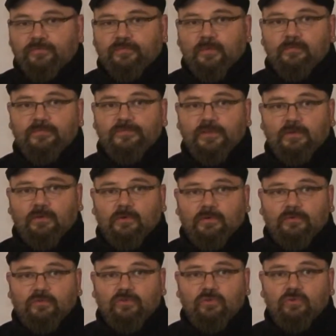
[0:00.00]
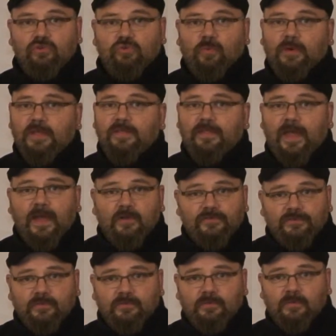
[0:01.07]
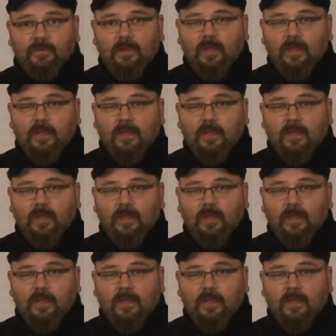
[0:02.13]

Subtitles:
from 0 to 20,000,